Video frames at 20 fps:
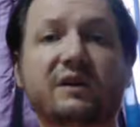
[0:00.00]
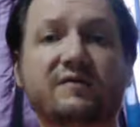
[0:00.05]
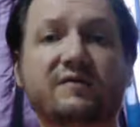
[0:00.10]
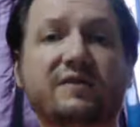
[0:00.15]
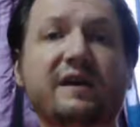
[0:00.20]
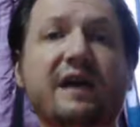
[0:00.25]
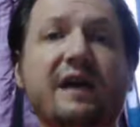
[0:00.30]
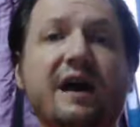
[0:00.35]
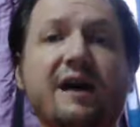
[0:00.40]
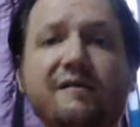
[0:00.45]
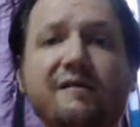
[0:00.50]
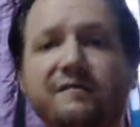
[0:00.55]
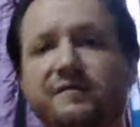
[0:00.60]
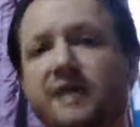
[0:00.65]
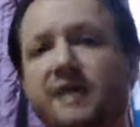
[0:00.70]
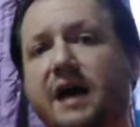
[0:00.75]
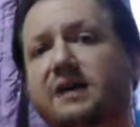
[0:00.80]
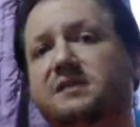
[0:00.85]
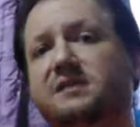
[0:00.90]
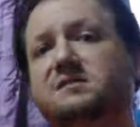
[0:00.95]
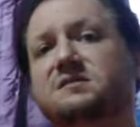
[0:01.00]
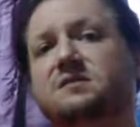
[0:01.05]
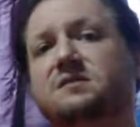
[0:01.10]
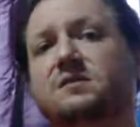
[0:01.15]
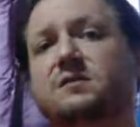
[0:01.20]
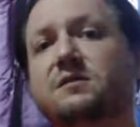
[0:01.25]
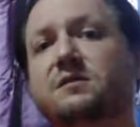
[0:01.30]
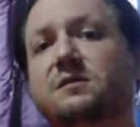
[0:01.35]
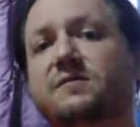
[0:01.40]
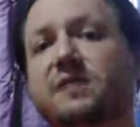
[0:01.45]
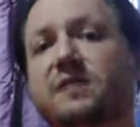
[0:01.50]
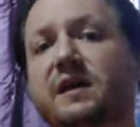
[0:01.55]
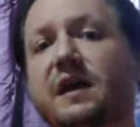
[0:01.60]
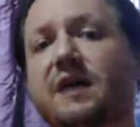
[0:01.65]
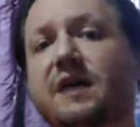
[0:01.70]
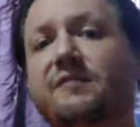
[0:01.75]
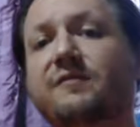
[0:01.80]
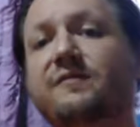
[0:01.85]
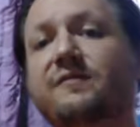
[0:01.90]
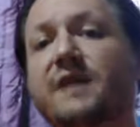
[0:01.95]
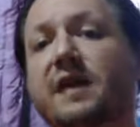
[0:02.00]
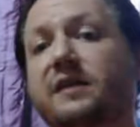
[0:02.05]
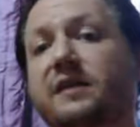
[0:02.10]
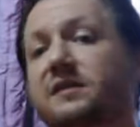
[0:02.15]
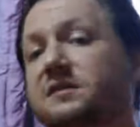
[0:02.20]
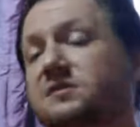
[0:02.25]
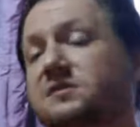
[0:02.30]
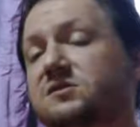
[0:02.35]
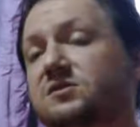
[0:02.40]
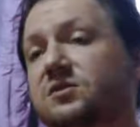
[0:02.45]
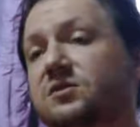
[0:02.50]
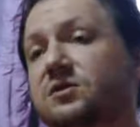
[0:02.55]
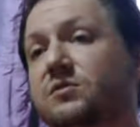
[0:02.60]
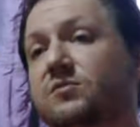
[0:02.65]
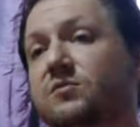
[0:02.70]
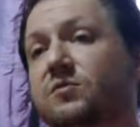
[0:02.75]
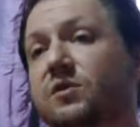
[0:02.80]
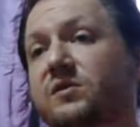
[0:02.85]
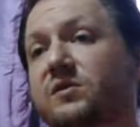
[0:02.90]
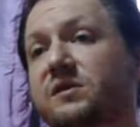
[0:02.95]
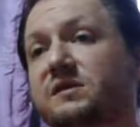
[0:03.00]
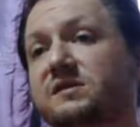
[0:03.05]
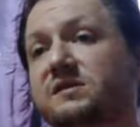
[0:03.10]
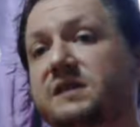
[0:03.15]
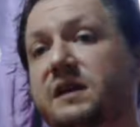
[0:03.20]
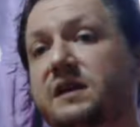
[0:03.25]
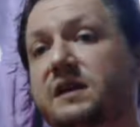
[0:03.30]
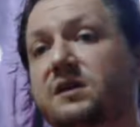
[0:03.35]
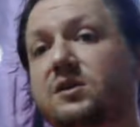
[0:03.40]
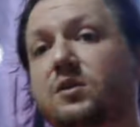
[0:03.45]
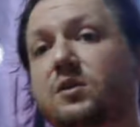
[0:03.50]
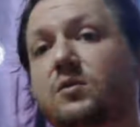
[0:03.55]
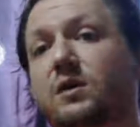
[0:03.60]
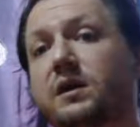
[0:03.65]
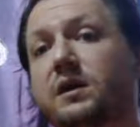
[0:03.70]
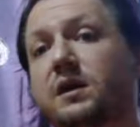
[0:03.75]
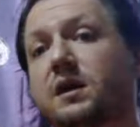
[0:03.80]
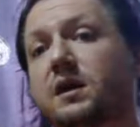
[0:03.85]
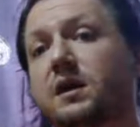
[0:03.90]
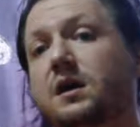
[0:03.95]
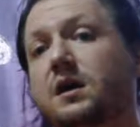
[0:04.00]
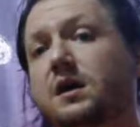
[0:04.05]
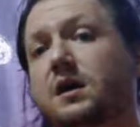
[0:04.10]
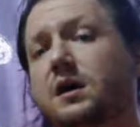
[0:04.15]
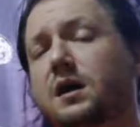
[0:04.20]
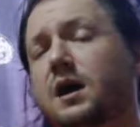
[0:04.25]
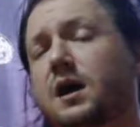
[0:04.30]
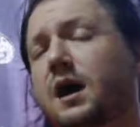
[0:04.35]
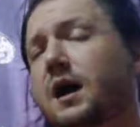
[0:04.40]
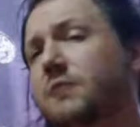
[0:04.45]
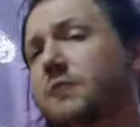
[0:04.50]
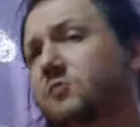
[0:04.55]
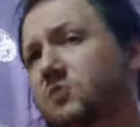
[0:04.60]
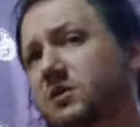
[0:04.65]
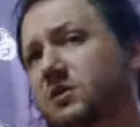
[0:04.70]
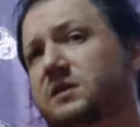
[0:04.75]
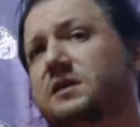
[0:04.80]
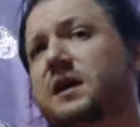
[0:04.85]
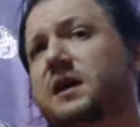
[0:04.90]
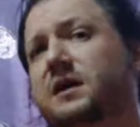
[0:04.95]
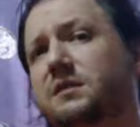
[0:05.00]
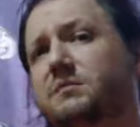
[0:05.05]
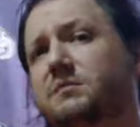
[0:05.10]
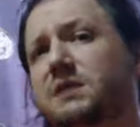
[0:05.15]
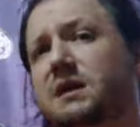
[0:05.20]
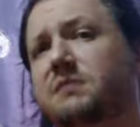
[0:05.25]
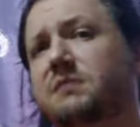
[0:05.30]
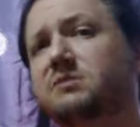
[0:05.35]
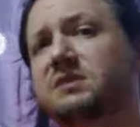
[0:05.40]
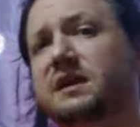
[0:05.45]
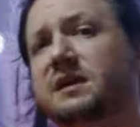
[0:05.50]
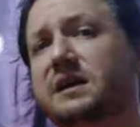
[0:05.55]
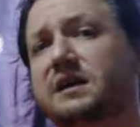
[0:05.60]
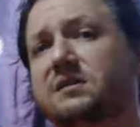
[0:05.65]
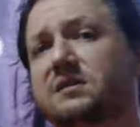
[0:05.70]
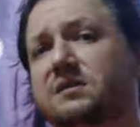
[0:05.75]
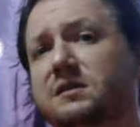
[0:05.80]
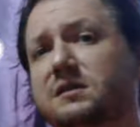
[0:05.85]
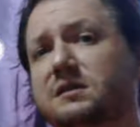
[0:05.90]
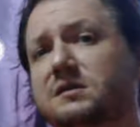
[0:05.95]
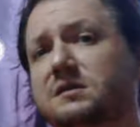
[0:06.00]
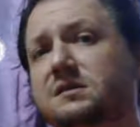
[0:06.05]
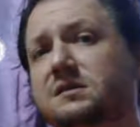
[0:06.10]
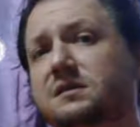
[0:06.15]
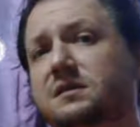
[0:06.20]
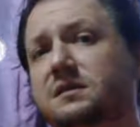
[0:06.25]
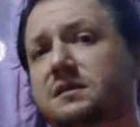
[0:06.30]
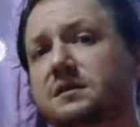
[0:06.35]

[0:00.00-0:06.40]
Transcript: if they have that concern, if they have a valid concern where they say, you know what, I'm really not going to be able to handle this,